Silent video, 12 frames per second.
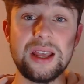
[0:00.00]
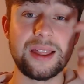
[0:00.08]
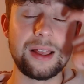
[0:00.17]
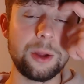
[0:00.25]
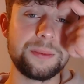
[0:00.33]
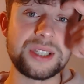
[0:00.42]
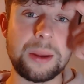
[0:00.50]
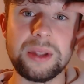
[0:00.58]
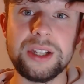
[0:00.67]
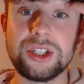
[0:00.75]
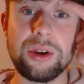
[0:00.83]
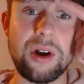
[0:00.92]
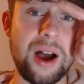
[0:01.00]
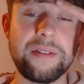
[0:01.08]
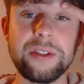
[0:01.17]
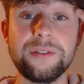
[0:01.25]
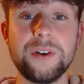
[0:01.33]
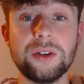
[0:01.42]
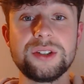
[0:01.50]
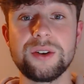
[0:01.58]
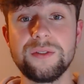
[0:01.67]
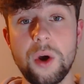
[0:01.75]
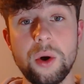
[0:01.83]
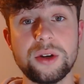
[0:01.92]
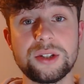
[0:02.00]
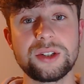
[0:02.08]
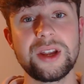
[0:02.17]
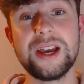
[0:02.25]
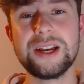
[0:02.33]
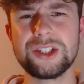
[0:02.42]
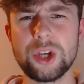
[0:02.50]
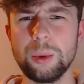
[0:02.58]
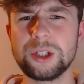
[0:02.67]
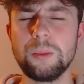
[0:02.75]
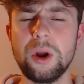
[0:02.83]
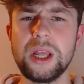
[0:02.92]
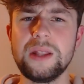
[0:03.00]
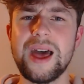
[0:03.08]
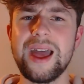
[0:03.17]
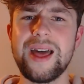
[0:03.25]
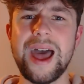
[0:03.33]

The club simply do not have the funds to focus so much money there.